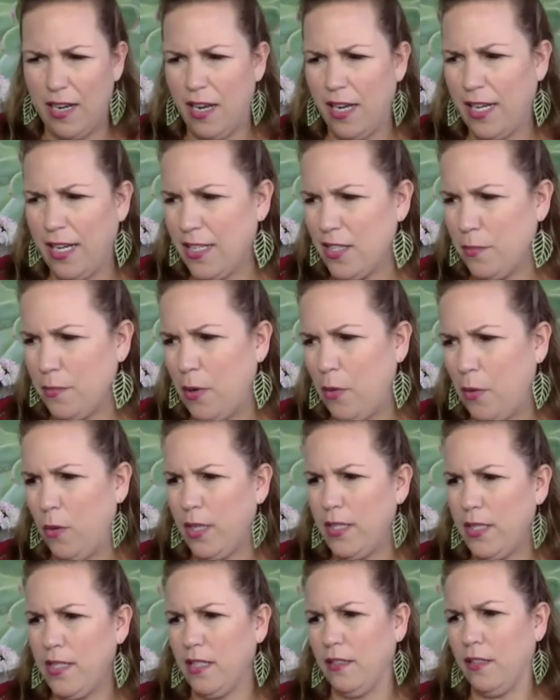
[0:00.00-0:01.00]
I guess, about
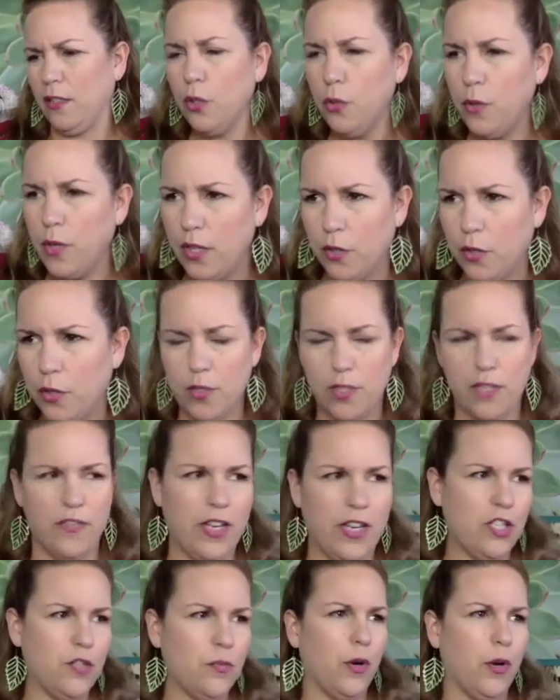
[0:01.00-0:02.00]
what's included in the Careers on
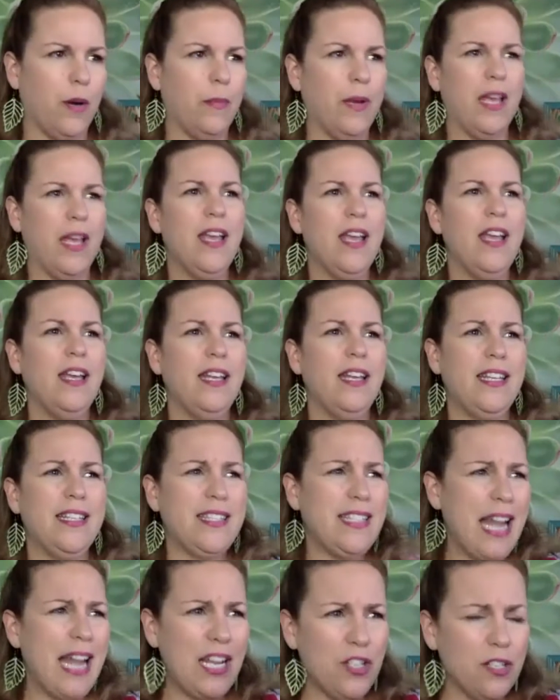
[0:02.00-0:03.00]
Vacation program, but it's
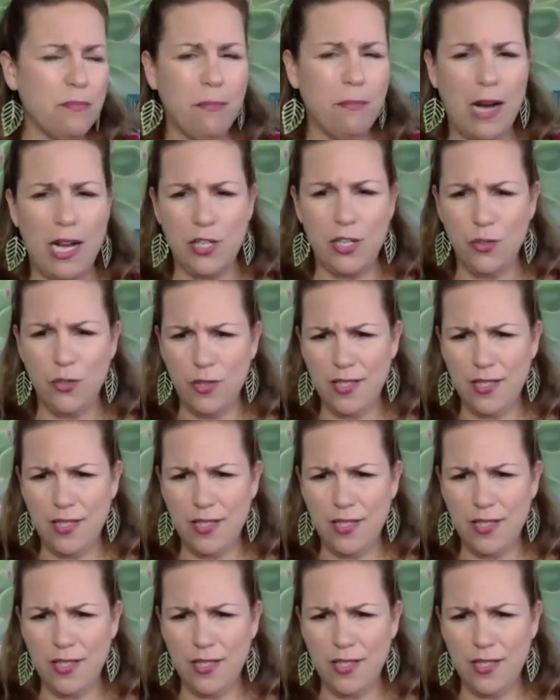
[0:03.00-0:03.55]
not just modules.